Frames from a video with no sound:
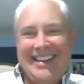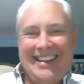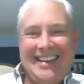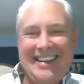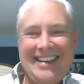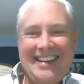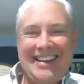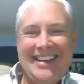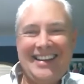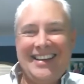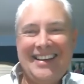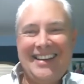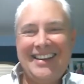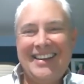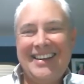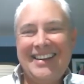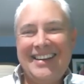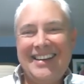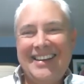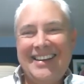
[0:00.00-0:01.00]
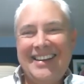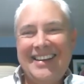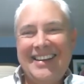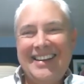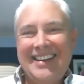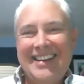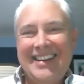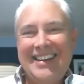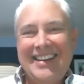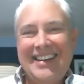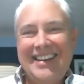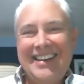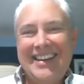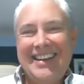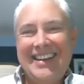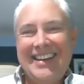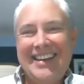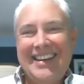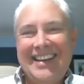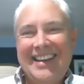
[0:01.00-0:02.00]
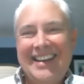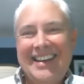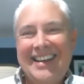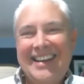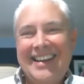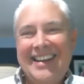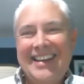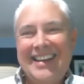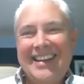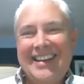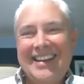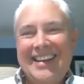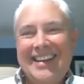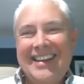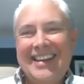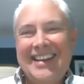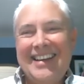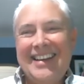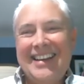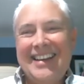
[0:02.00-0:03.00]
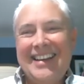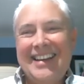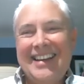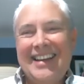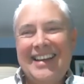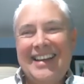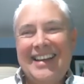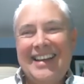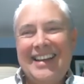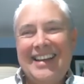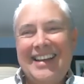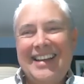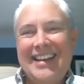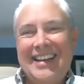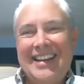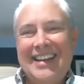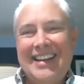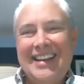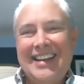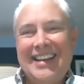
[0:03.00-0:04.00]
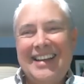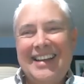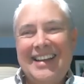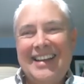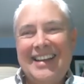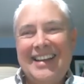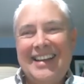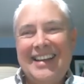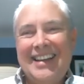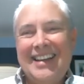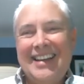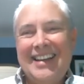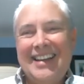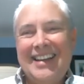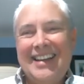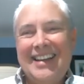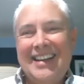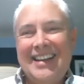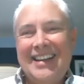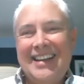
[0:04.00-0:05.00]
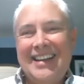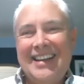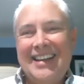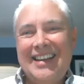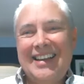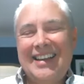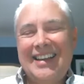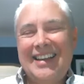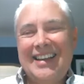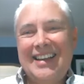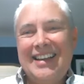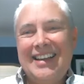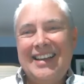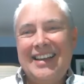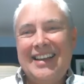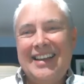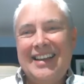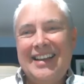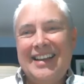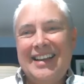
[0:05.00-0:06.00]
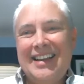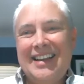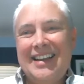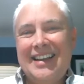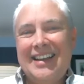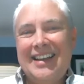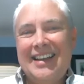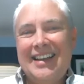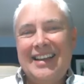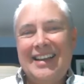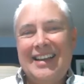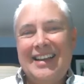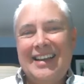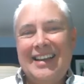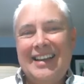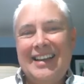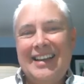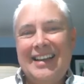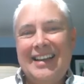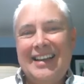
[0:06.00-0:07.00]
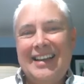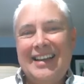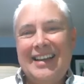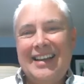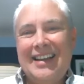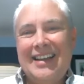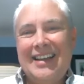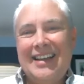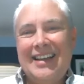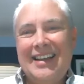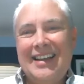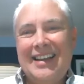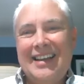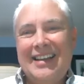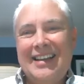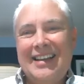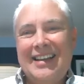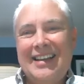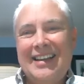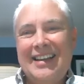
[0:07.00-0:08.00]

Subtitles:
No words are spoken by the person on screen.